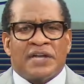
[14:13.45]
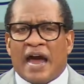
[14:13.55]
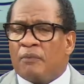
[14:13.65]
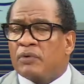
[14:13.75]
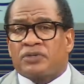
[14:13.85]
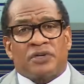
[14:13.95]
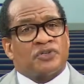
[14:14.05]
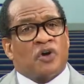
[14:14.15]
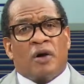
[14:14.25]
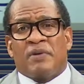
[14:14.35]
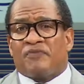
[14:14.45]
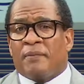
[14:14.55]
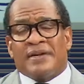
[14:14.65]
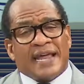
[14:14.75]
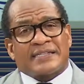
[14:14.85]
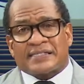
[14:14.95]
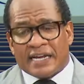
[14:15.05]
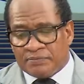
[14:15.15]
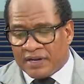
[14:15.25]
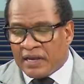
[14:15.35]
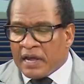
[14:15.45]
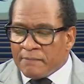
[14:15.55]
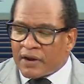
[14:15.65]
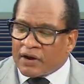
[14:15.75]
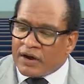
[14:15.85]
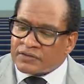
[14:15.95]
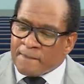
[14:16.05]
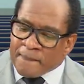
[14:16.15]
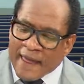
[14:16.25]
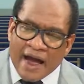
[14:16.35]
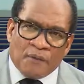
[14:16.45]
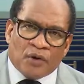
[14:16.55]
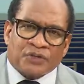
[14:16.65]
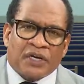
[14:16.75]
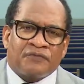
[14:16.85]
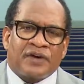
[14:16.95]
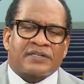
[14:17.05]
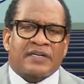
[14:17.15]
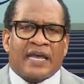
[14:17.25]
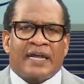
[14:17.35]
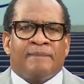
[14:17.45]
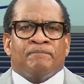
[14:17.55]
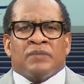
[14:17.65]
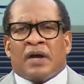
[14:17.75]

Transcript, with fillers: Now, I want you to join me for my next segment because I want to investigate